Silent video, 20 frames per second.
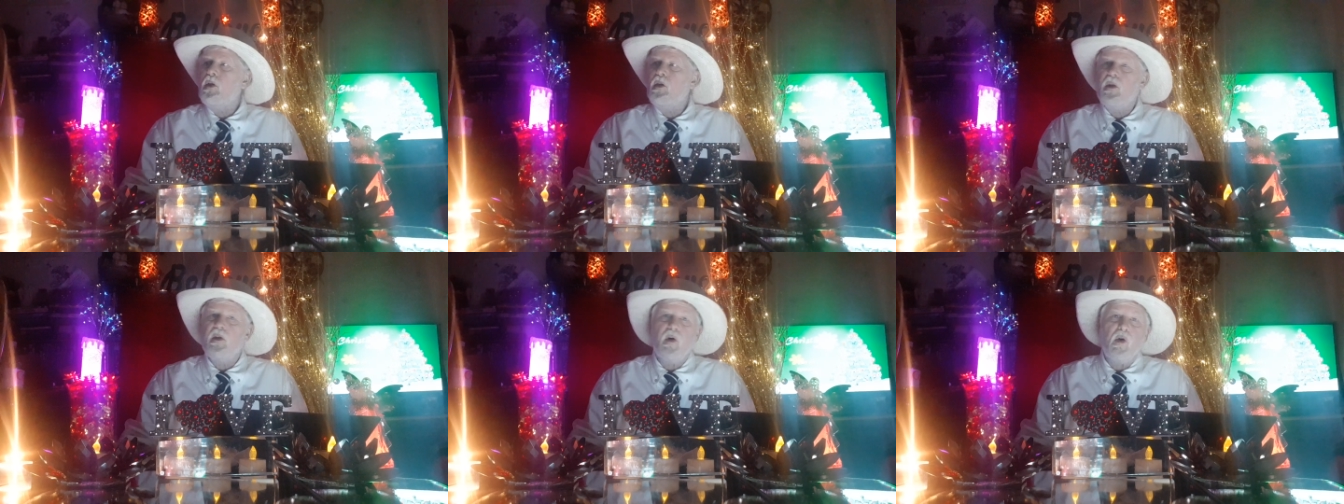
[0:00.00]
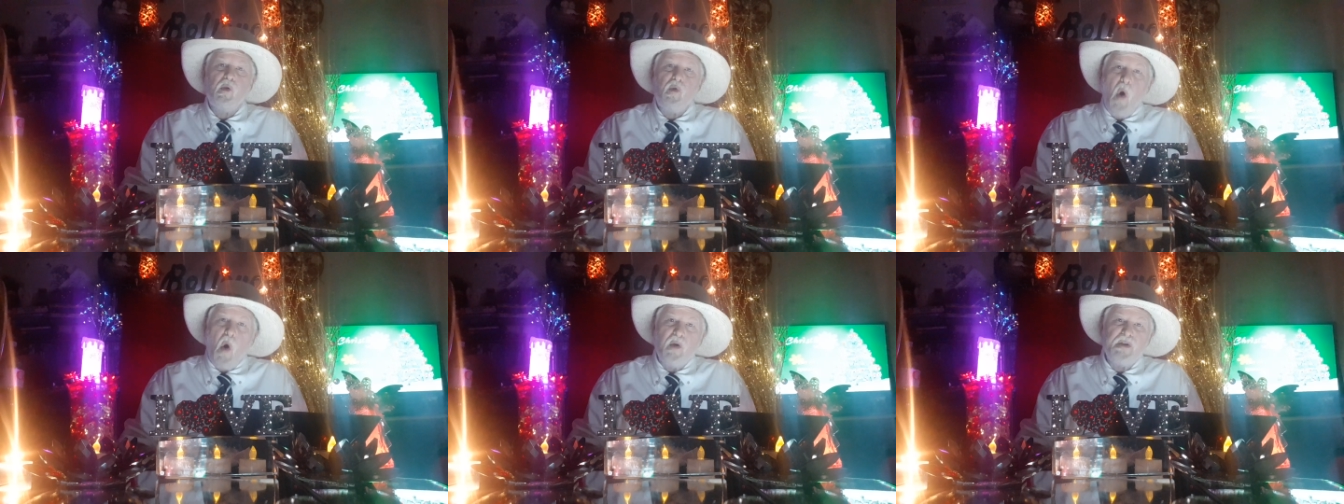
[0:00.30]
the
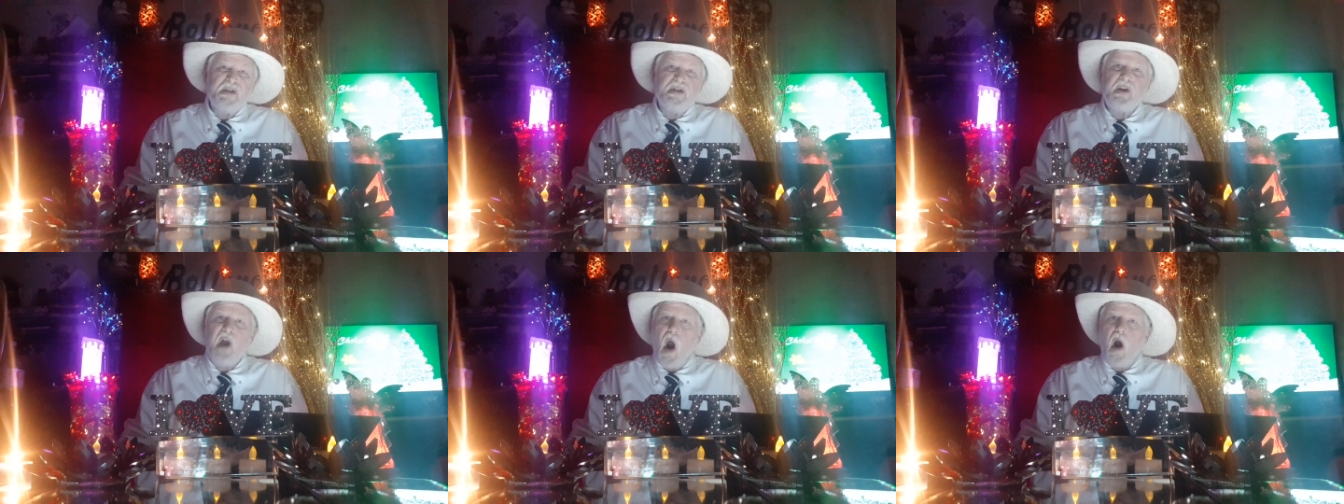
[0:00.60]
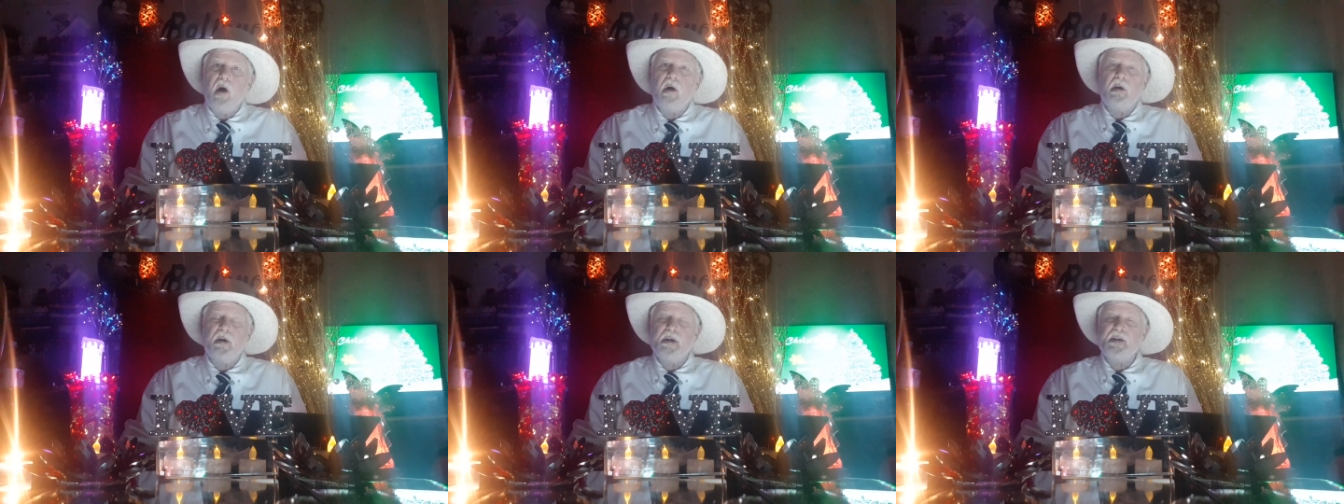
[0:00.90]
gross
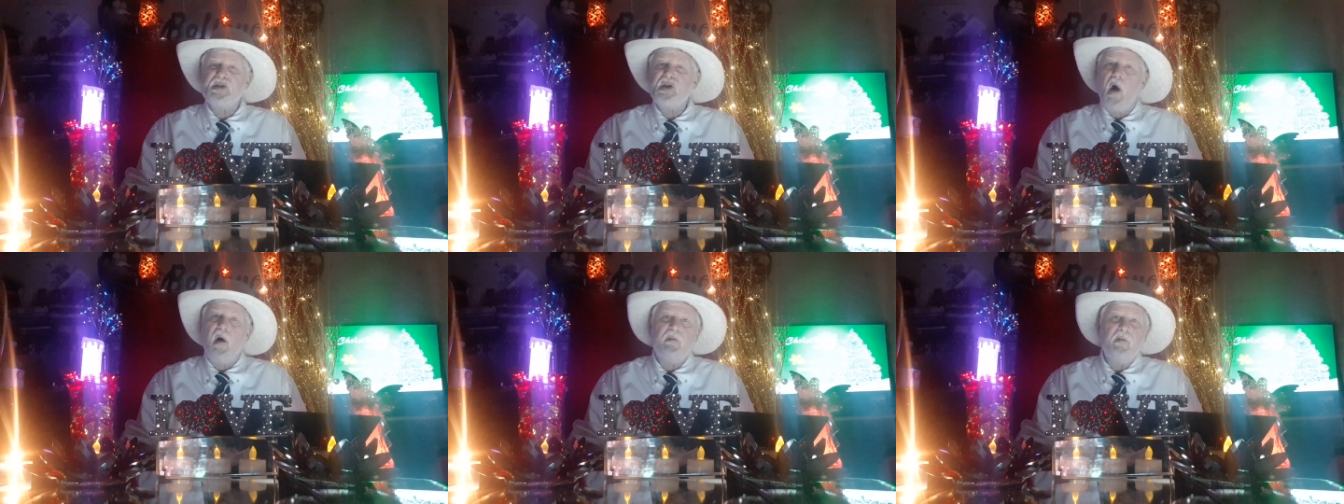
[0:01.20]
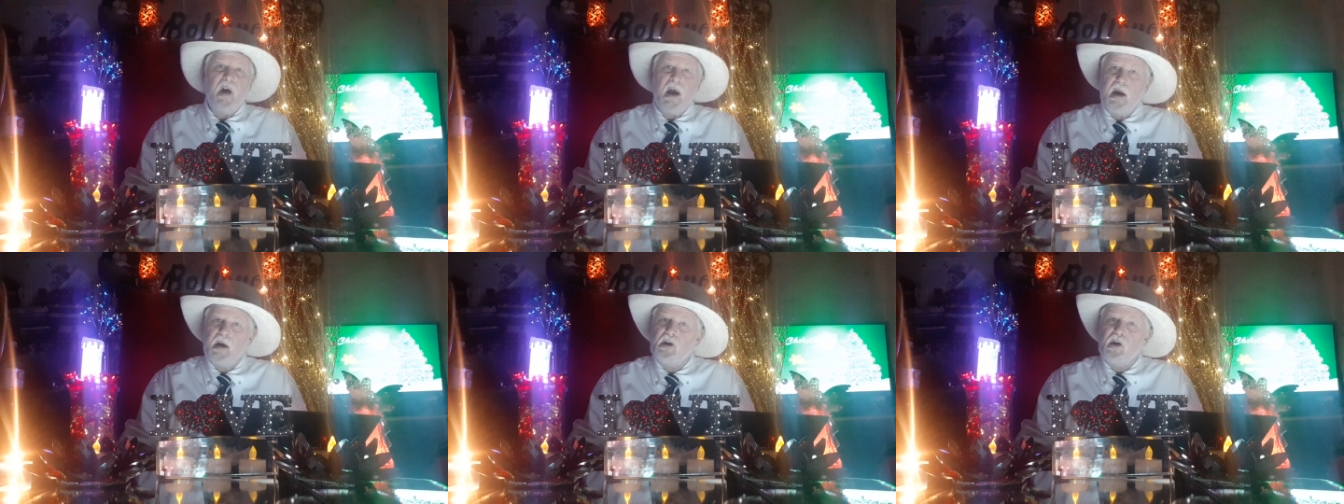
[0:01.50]
darkness of
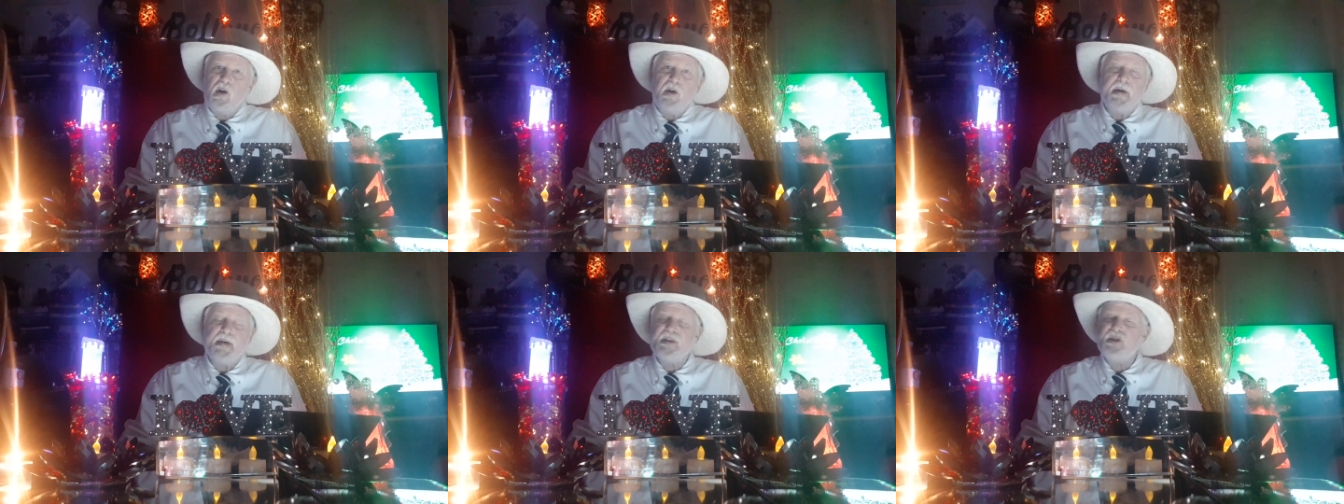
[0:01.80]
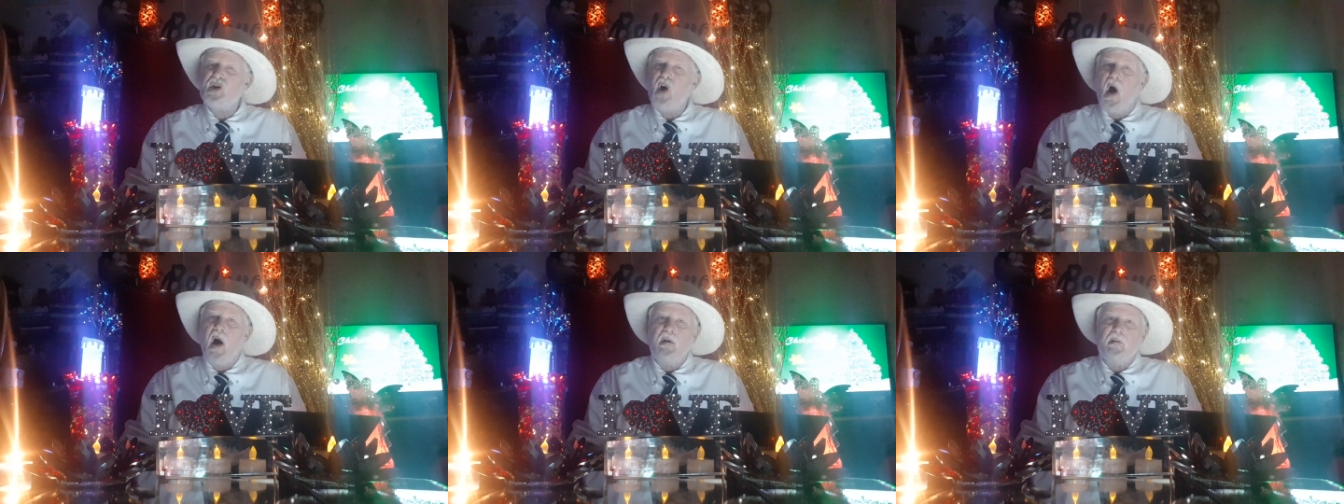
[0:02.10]

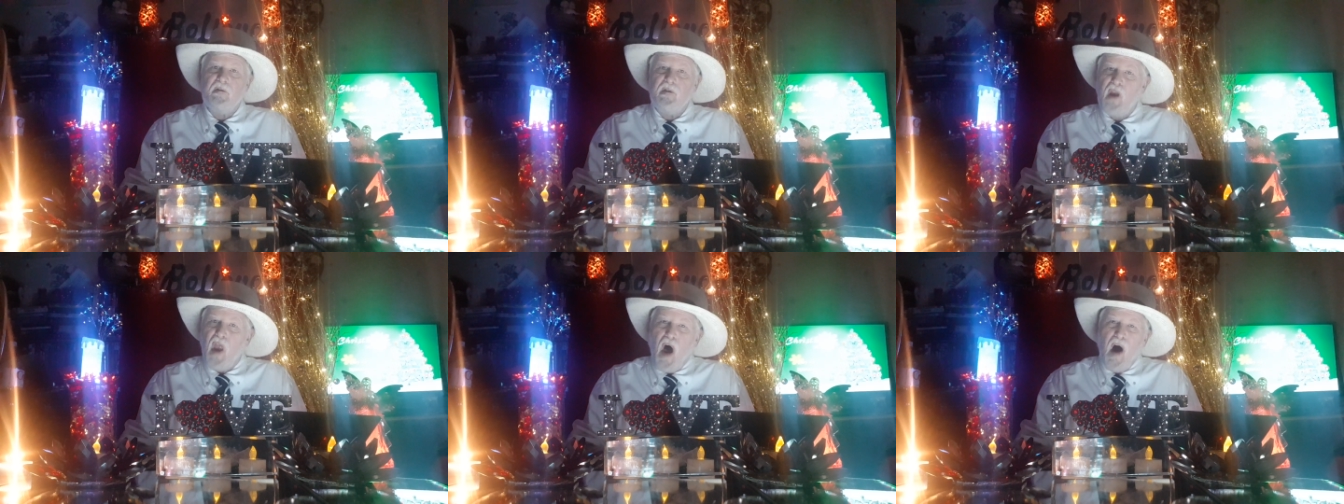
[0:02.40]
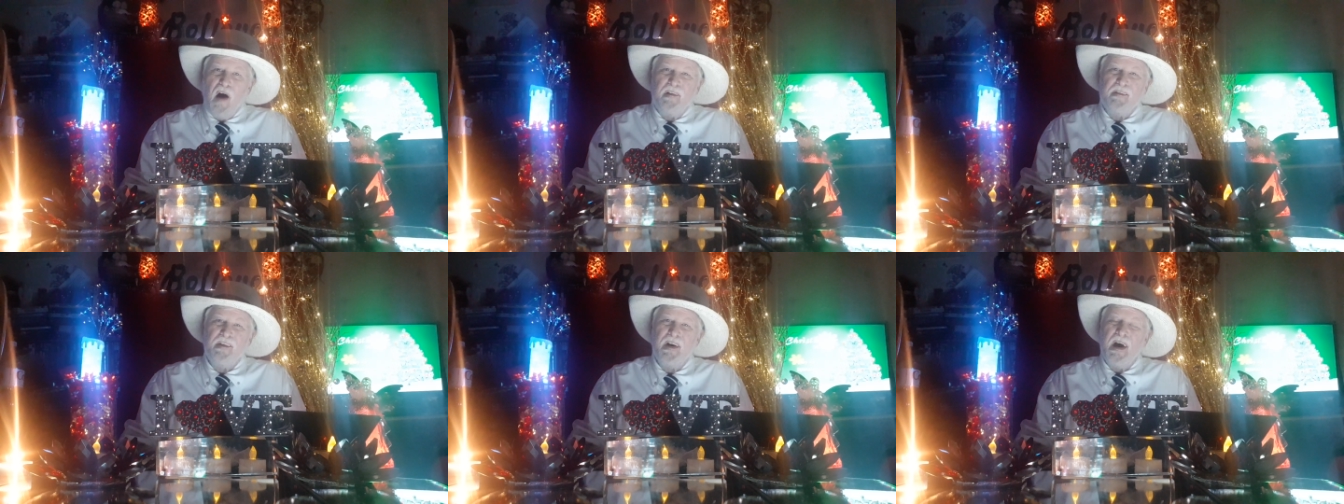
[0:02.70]
ignorance of
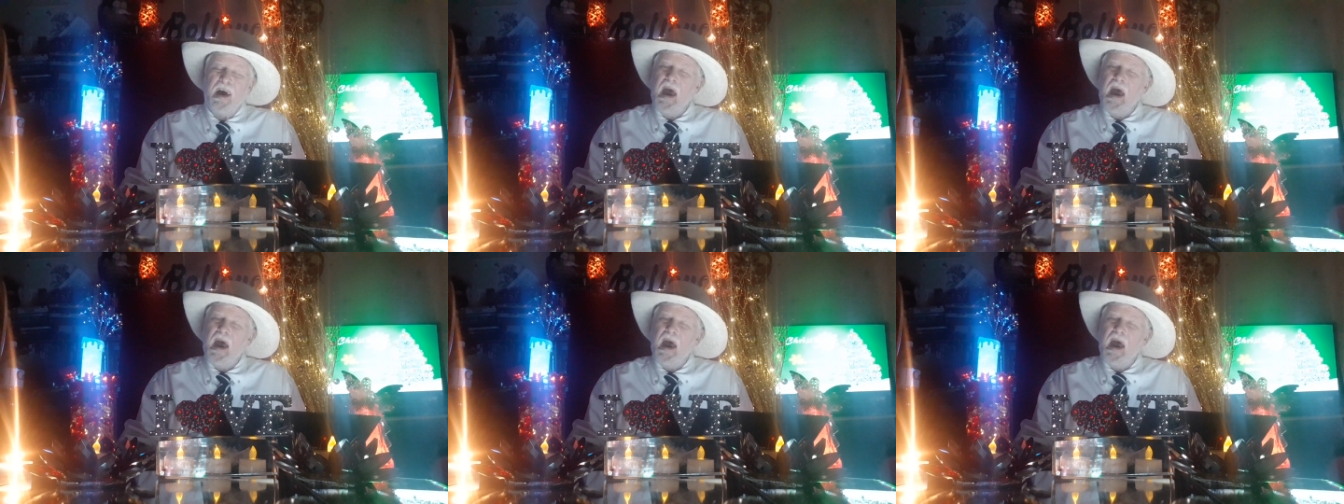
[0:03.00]
love.